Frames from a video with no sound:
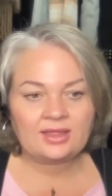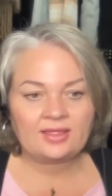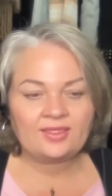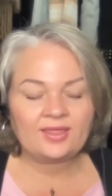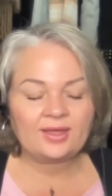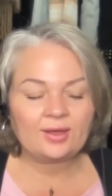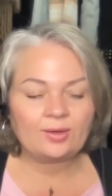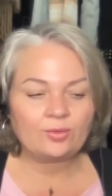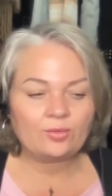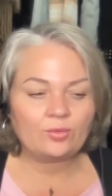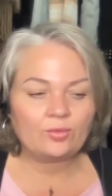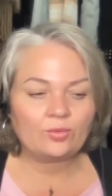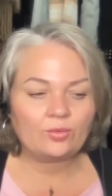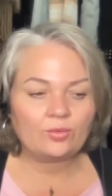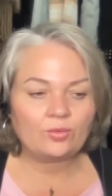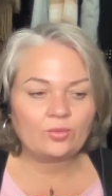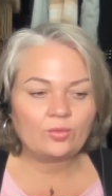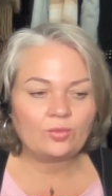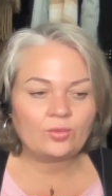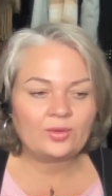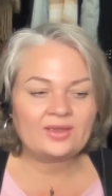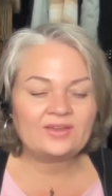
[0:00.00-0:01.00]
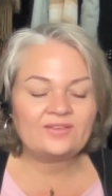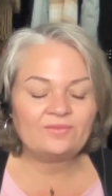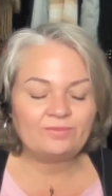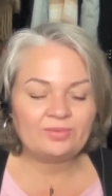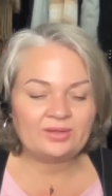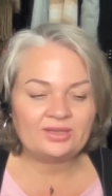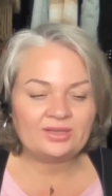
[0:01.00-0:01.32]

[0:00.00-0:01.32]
that we've